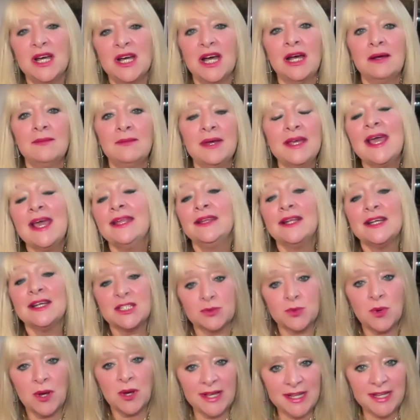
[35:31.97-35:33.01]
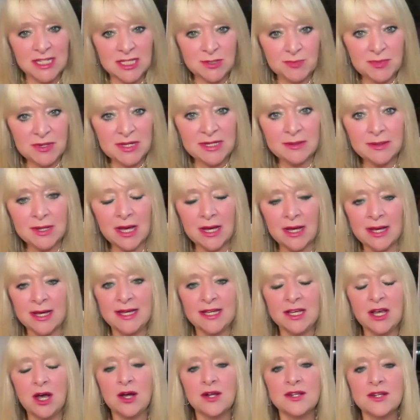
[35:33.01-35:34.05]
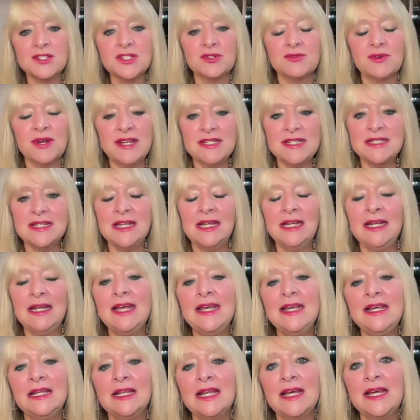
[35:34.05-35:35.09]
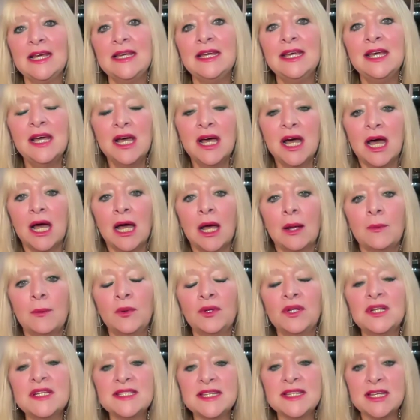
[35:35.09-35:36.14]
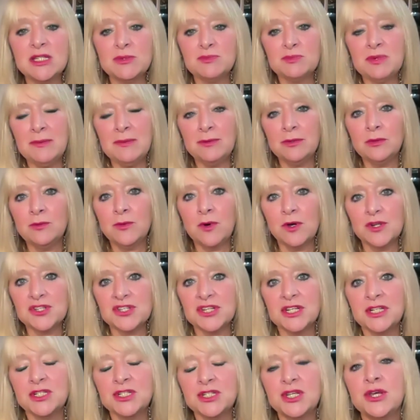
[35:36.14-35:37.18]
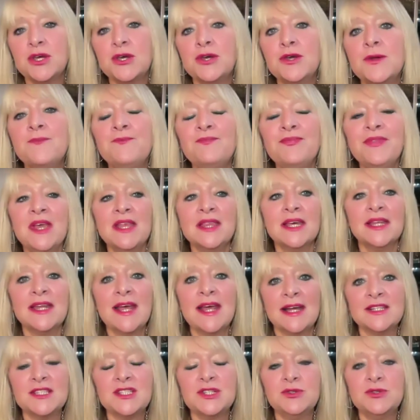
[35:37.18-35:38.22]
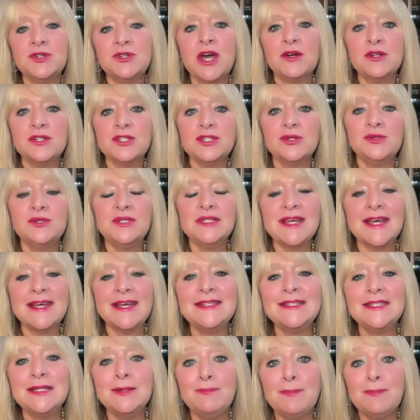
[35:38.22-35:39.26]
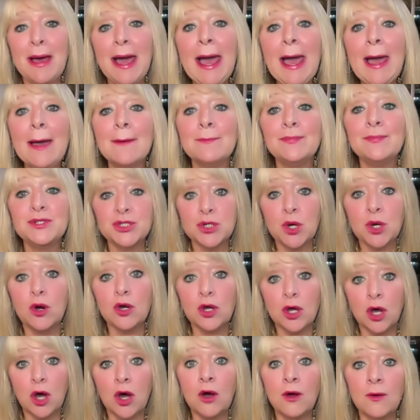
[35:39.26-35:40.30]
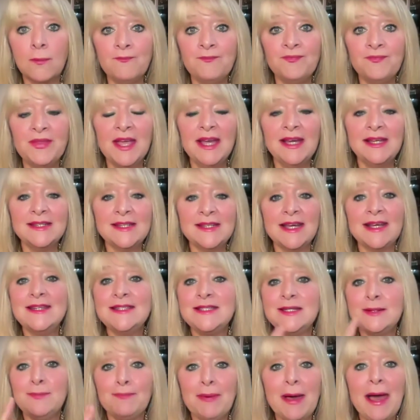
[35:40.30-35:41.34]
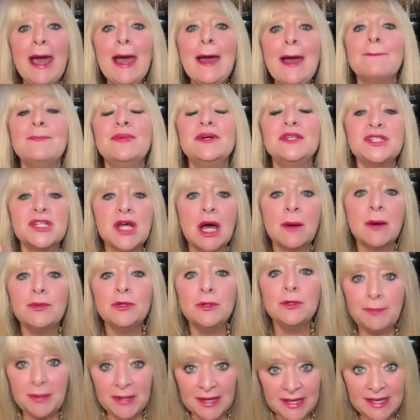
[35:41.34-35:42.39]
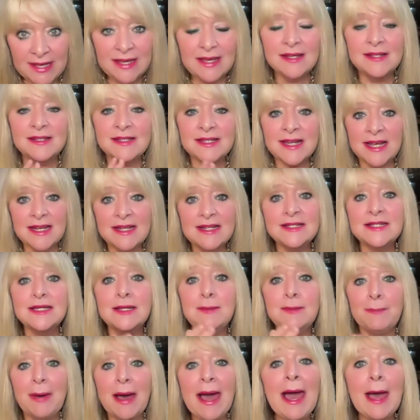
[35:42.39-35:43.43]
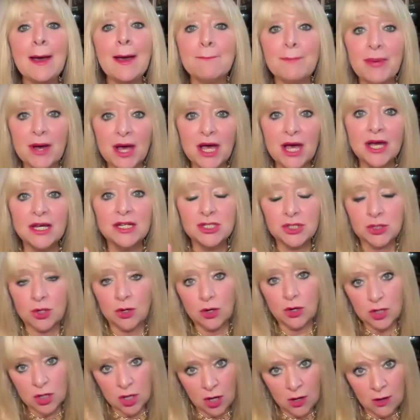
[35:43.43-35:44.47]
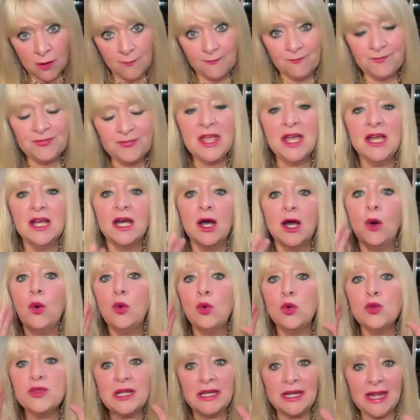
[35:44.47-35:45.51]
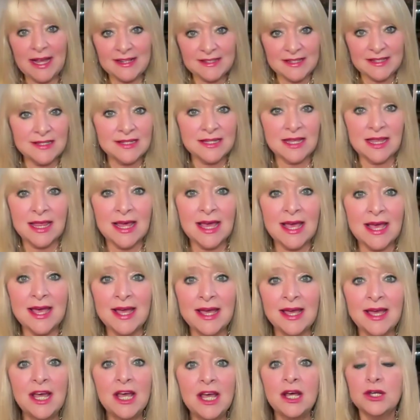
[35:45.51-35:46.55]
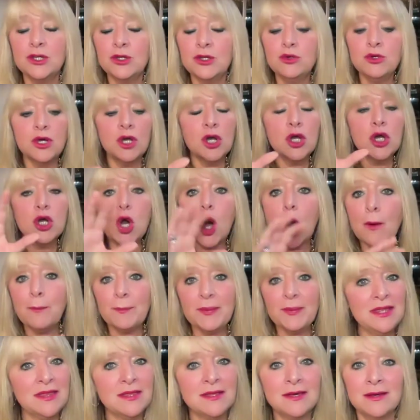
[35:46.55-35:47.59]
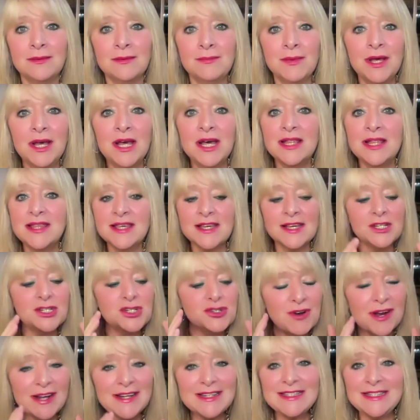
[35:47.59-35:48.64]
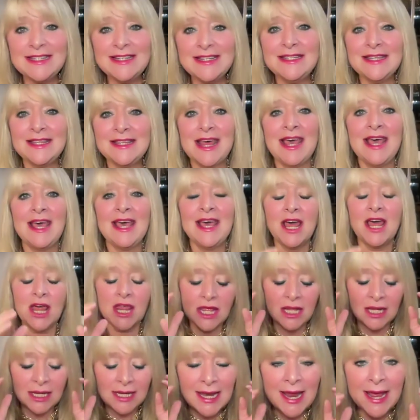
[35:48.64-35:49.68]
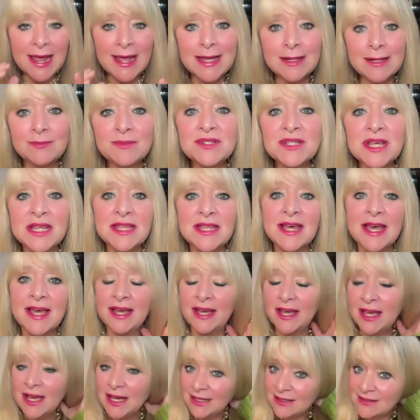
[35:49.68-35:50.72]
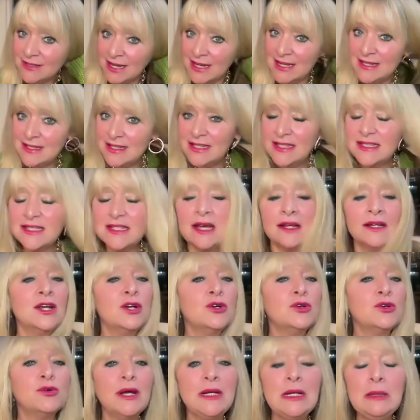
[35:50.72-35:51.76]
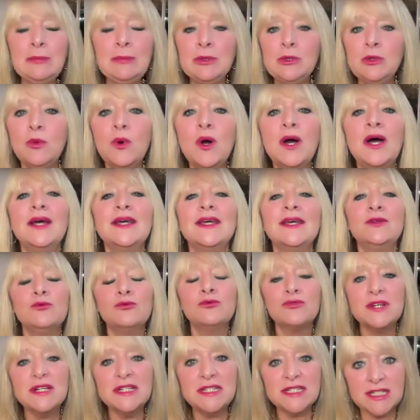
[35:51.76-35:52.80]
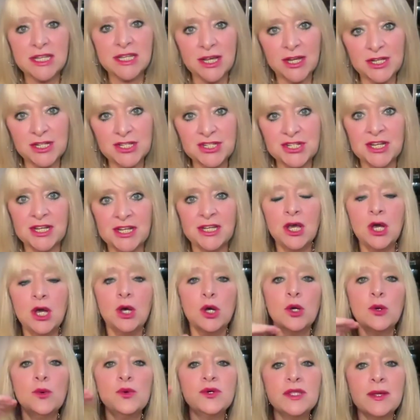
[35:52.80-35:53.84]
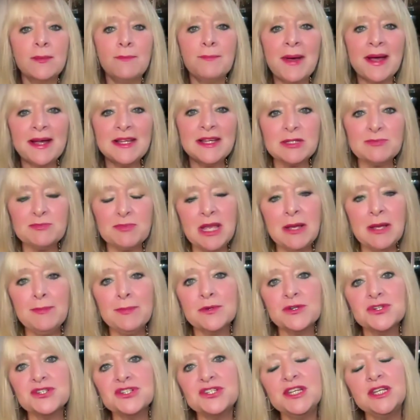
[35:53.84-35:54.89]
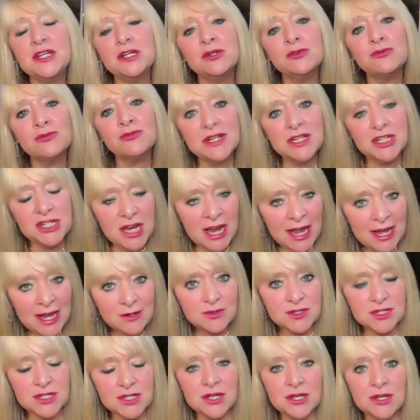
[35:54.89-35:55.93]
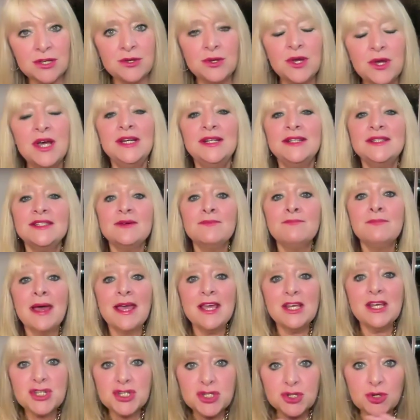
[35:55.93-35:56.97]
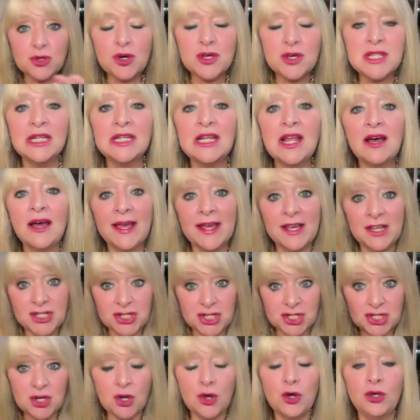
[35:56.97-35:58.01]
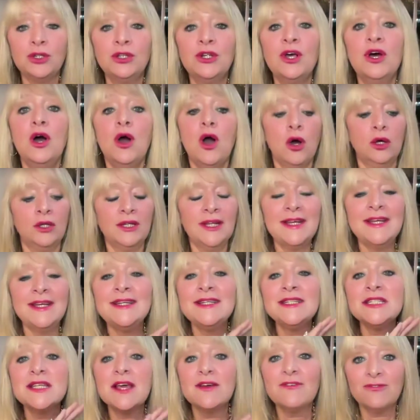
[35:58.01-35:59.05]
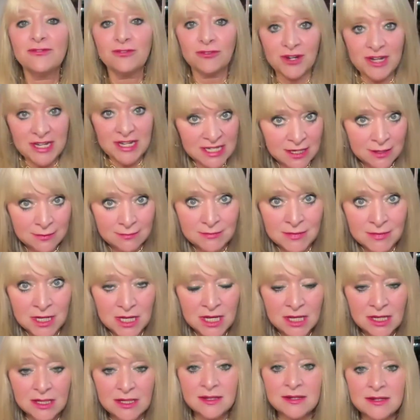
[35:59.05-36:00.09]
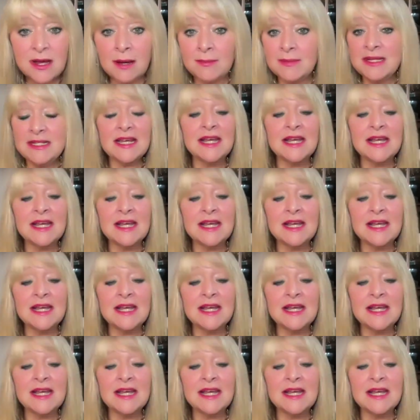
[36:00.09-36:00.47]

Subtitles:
Again, that's why he's been incarcerated illegally. I want to say to people watching too, that as you go to daisypap.com, daisypap, double P, daisypap.com, all the letters are there. You can copy them. The addresses are there. The names are there. Daisy's done incredible work in researching who are the best people she can reach out to make sure the light is shone on his freedom. I mean,